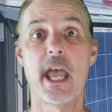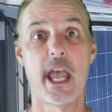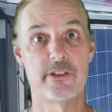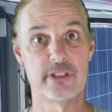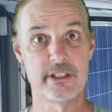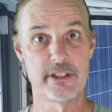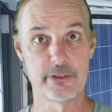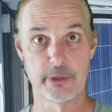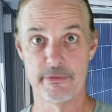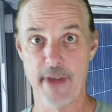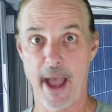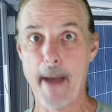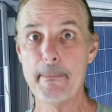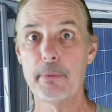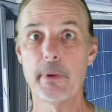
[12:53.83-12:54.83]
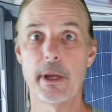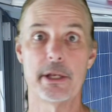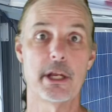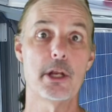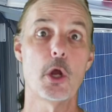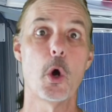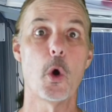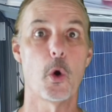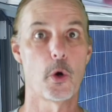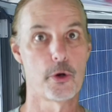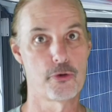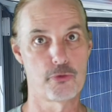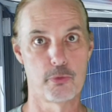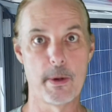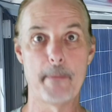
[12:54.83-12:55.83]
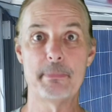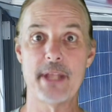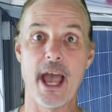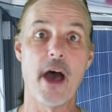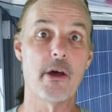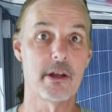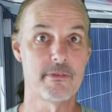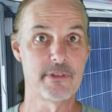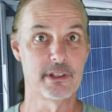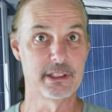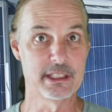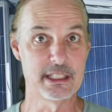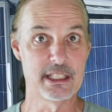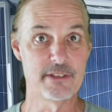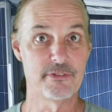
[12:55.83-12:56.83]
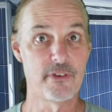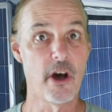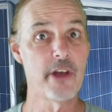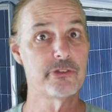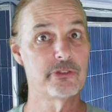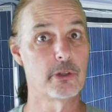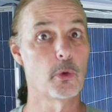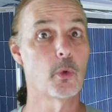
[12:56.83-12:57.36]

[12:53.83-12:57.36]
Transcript: has either evaporated or dripped out of the leaky faucet,